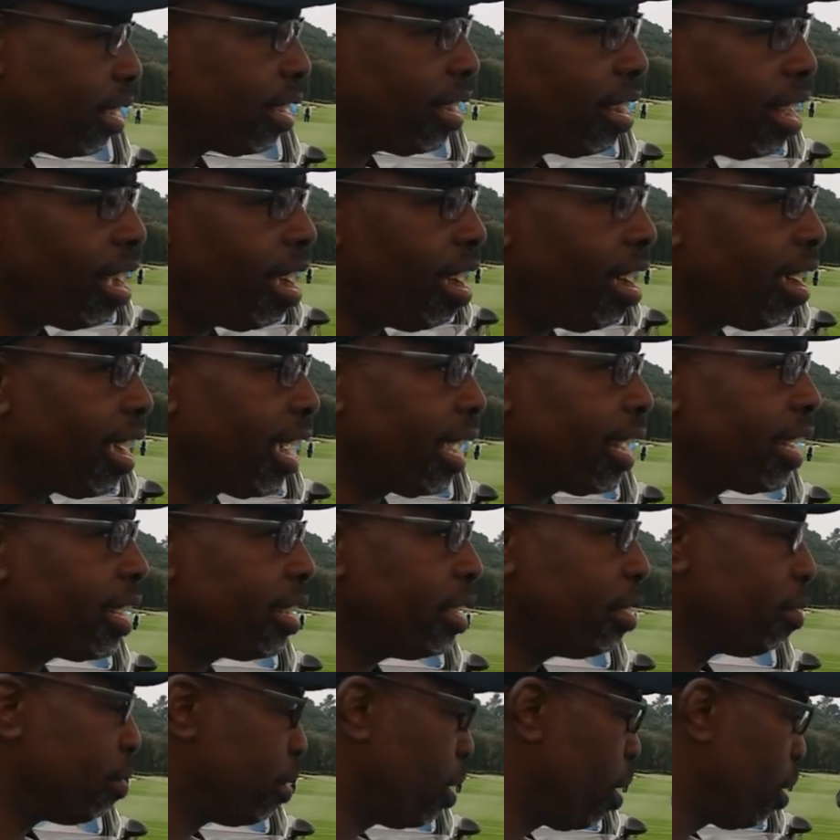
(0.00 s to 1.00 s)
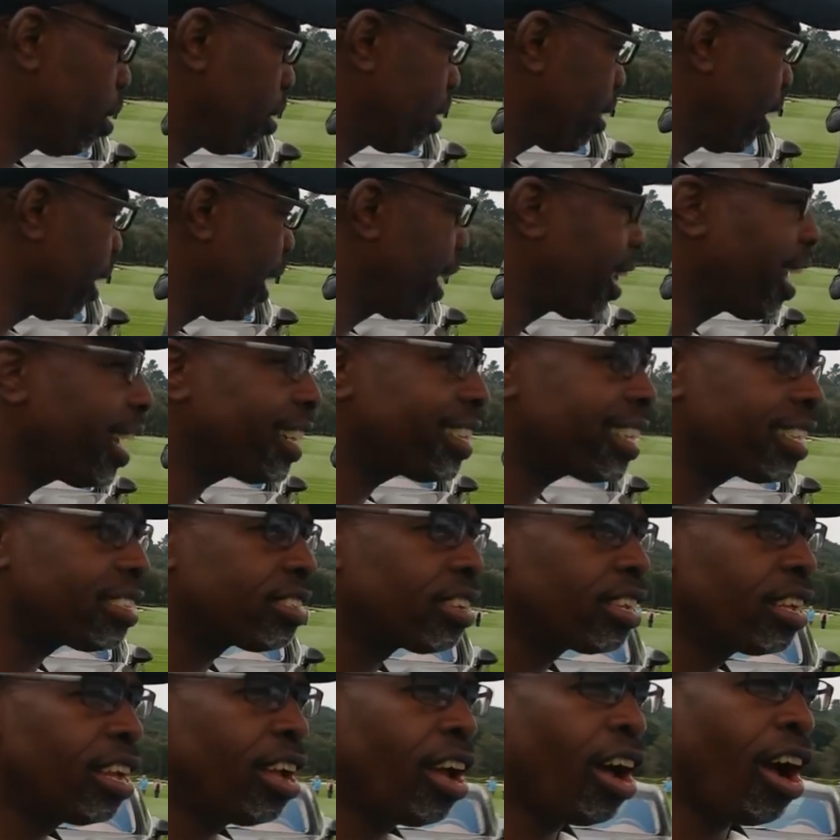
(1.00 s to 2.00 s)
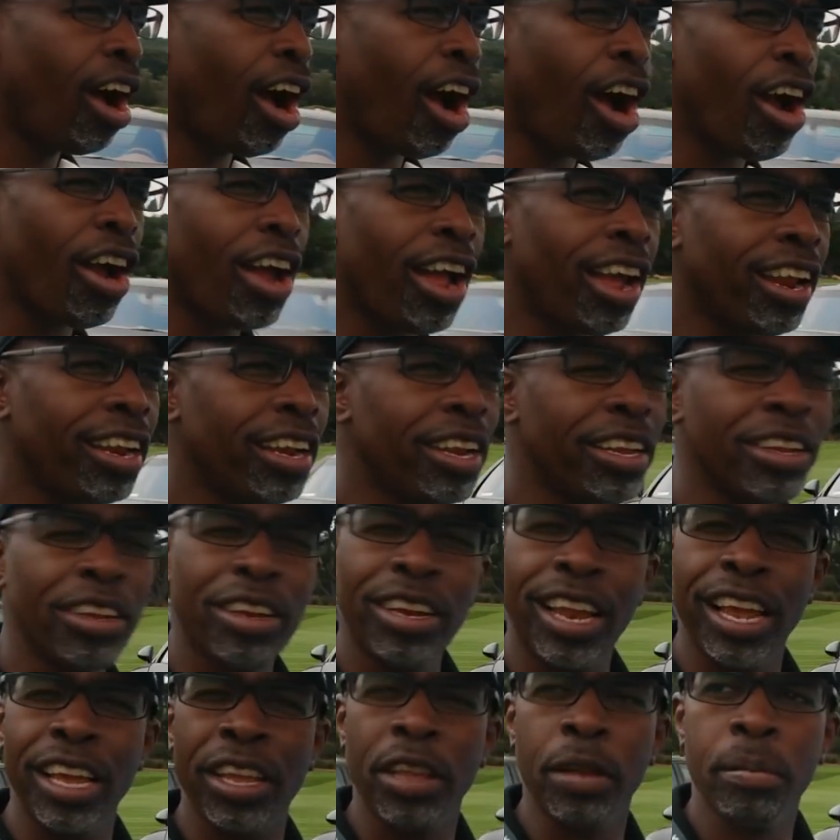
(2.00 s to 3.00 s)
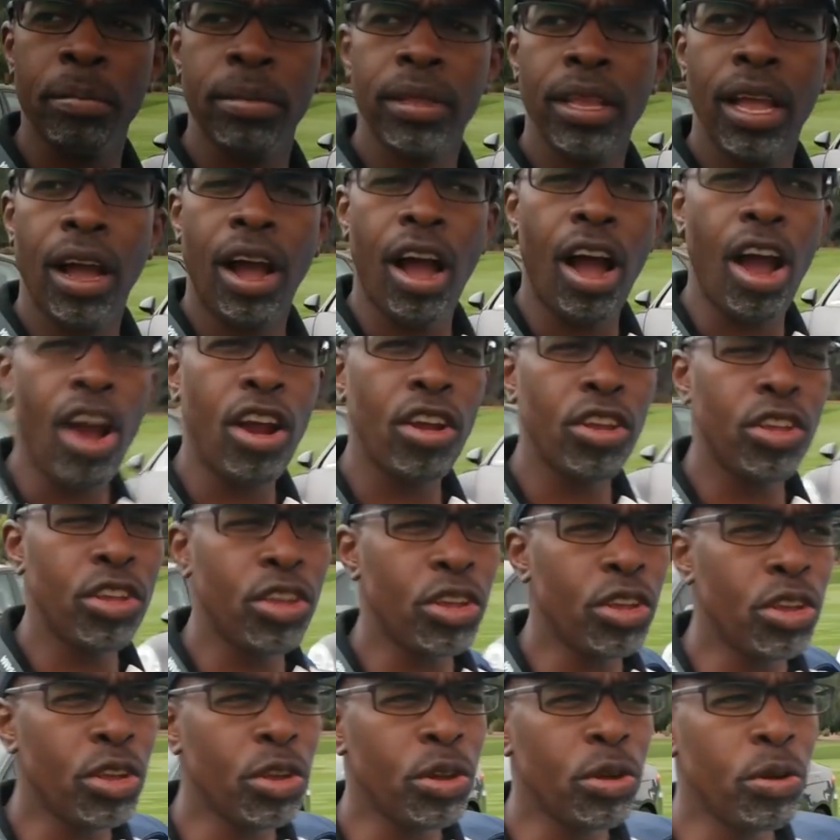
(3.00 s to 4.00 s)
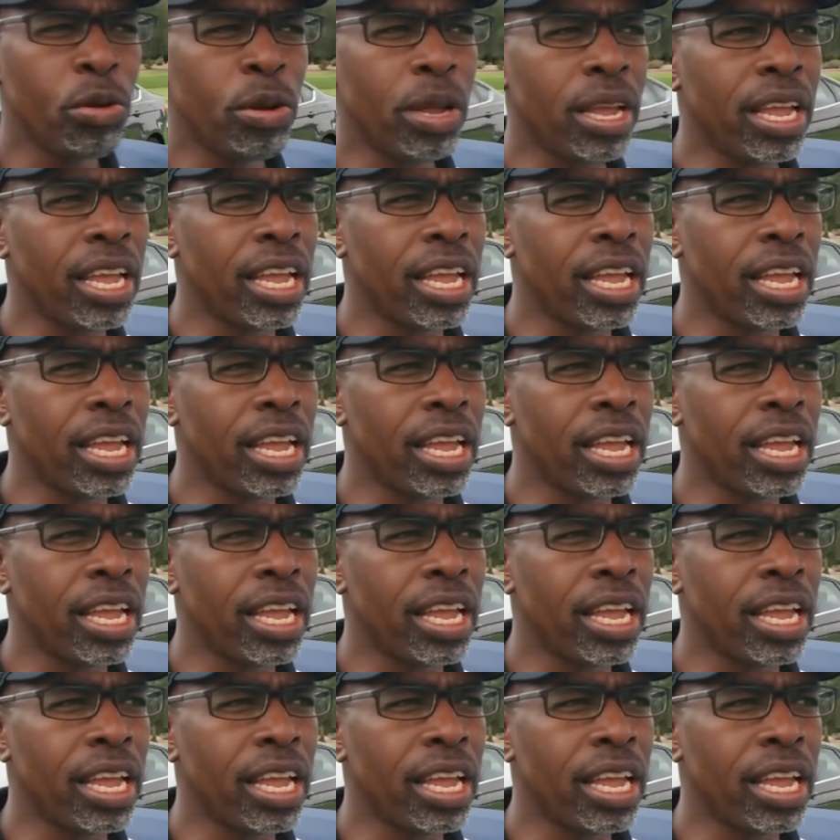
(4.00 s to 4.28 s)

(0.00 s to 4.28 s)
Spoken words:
along. I didn't even notice when I get this. And you're like, your